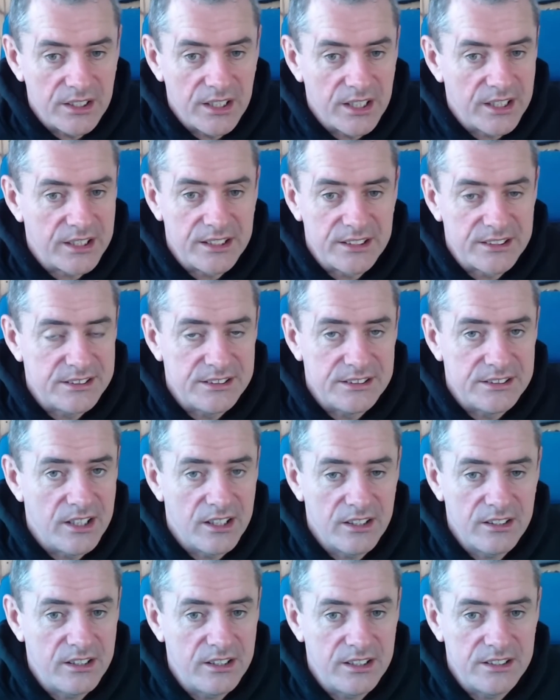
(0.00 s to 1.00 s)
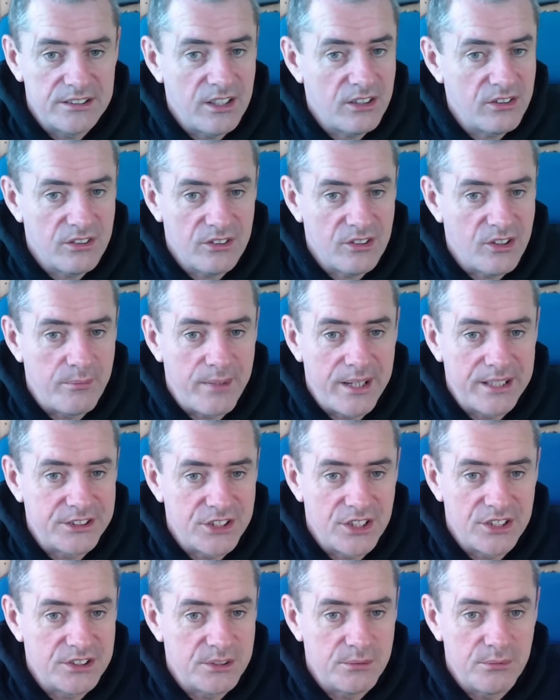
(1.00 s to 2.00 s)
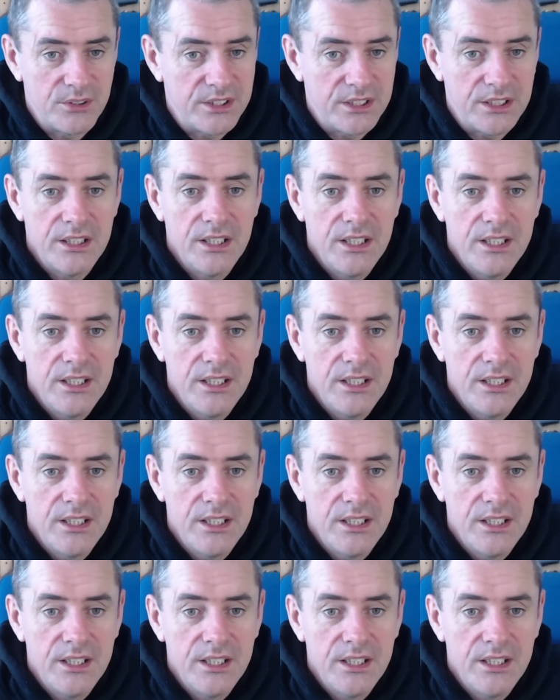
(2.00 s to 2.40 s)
Like he's not going to go mad charging money.